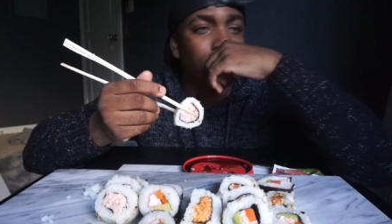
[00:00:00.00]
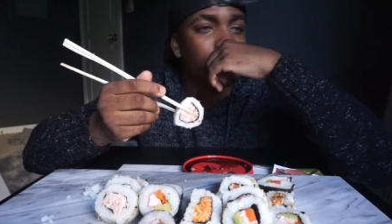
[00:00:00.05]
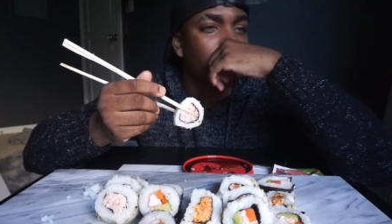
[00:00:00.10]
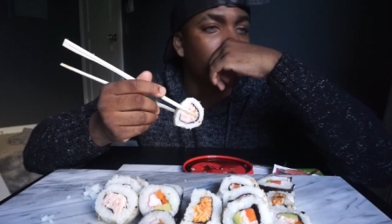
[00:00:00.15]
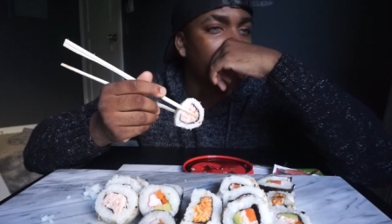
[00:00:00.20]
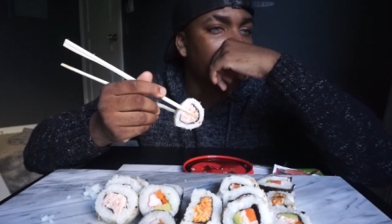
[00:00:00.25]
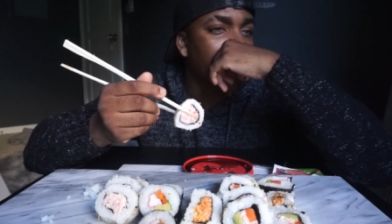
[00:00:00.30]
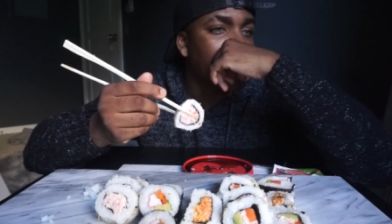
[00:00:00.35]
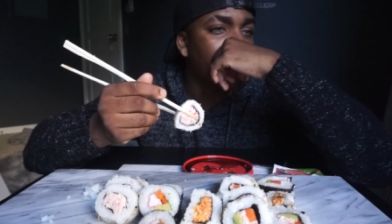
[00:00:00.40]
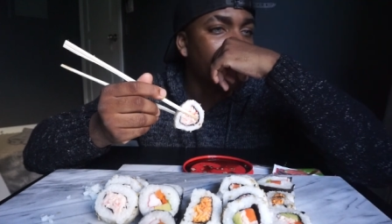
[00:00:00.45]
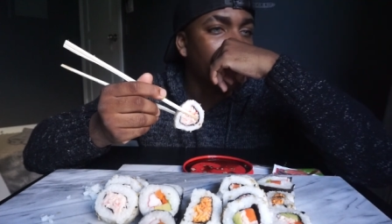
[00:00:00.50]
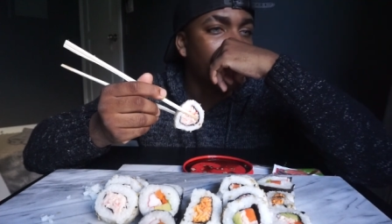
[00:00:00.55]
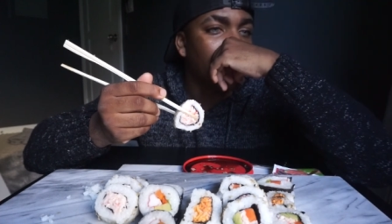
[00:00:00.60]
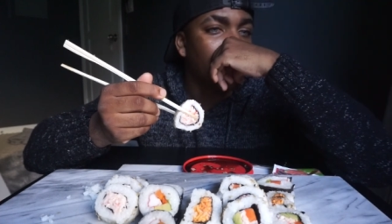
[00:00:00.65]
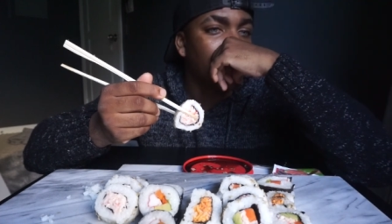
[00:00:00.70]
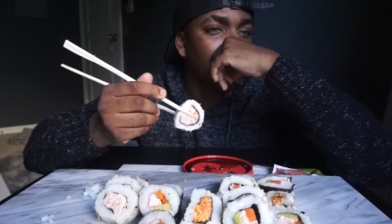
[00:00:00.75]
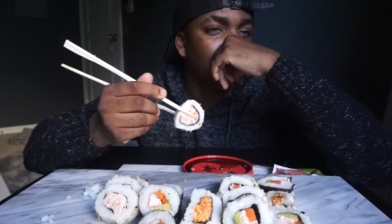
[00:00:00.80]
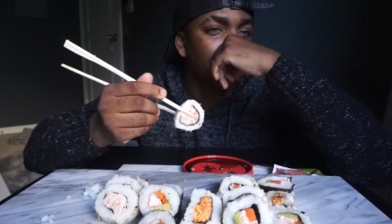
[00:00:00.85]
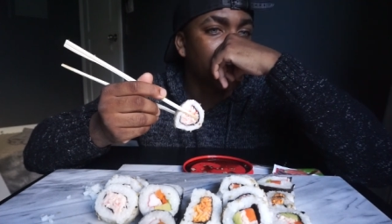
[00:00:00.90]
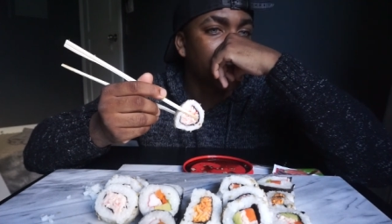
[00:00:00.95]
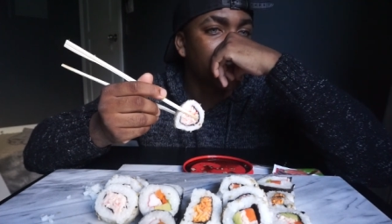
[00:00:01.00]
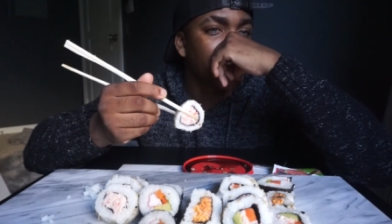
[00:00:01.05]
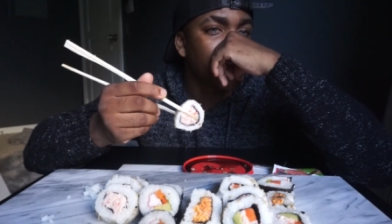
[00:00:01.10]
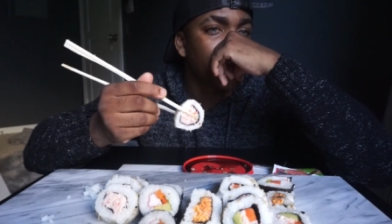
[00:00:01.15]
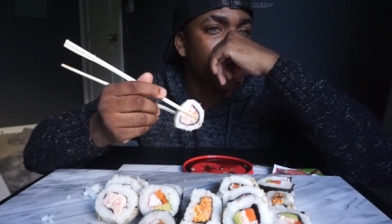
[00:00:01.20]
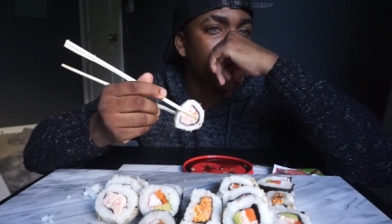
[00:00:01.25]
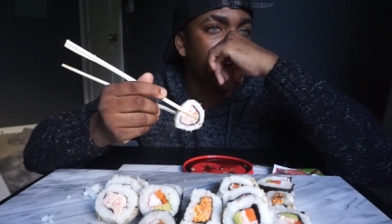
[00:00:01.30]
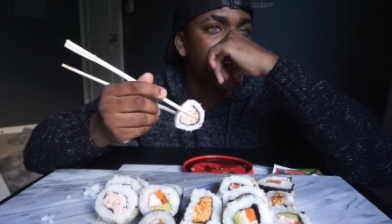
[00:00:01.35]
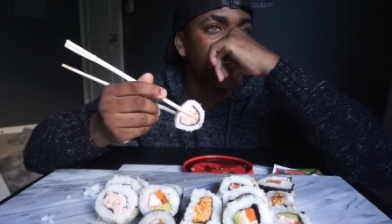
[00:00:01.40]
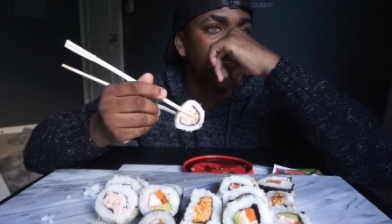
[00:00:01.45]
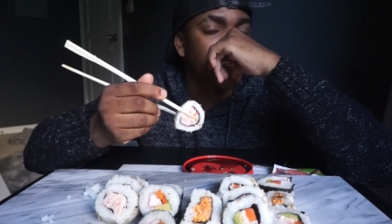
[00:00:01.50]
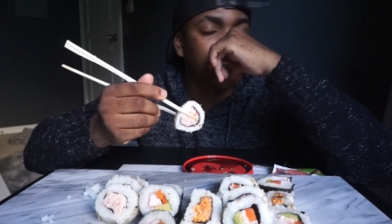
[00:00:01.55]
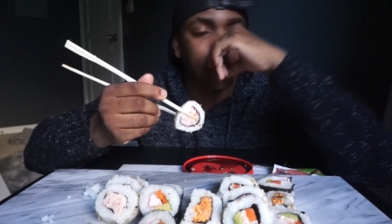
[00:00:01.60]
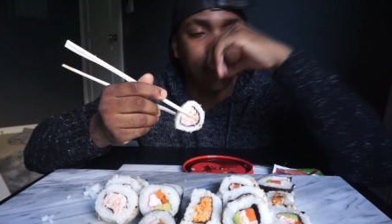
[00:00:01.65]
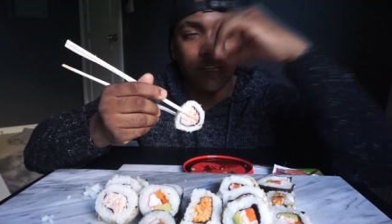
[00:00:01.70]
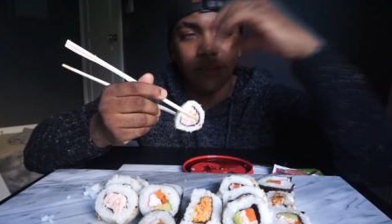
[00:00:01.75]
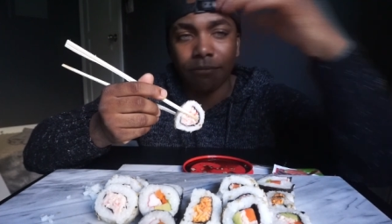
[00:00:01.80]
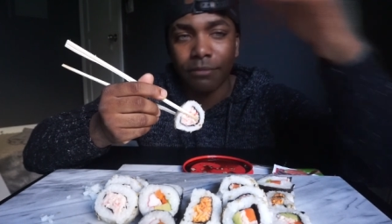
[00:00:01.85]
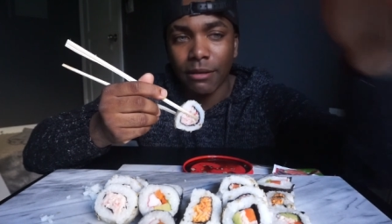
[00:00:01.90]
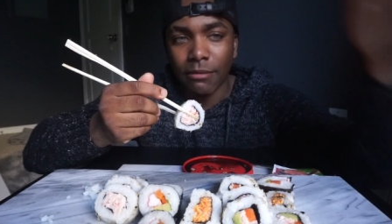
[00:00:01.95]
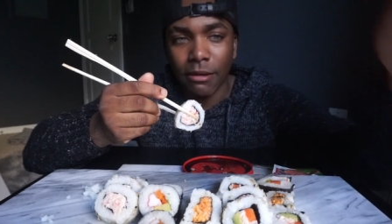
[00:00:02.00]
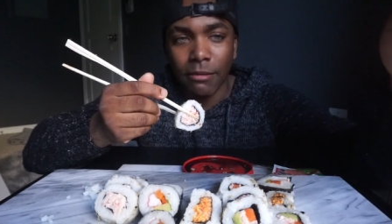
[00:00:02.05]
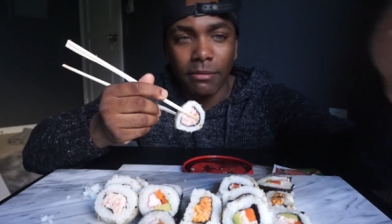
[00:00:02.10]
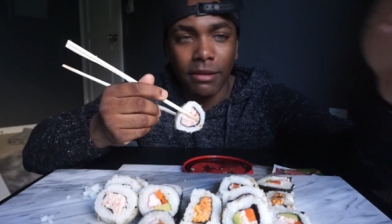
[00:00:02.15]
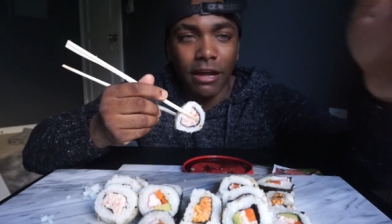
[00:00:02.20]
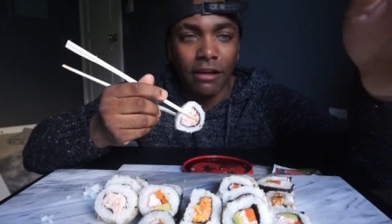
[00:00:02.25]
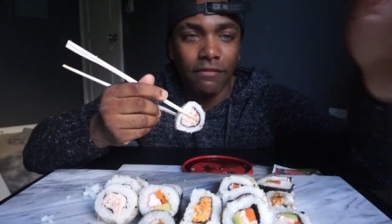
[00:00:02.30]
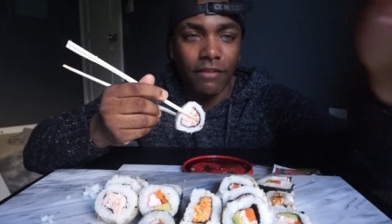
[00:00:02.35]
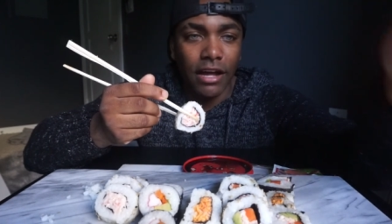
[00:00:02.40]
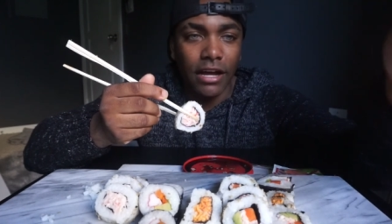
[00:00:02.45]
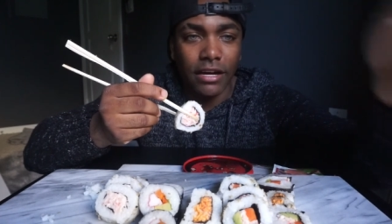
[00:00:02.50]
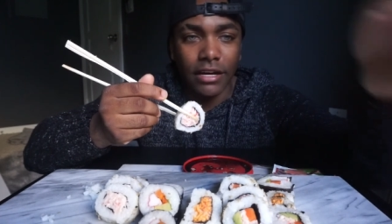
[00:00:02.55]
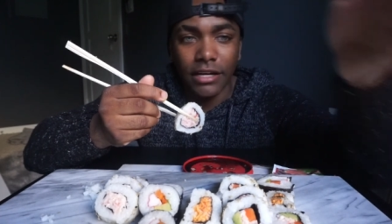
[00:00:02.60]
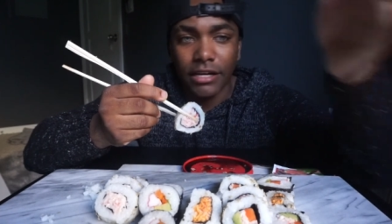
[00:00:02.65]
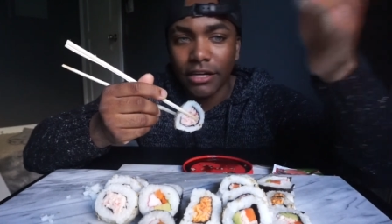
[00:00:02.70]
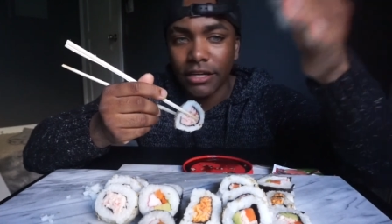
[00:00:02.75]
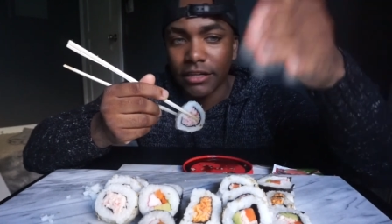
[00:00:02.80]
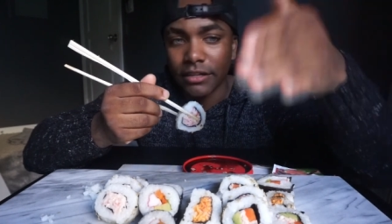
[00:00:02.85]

what kind of alcoholic drink you want she said blah blah blah vodka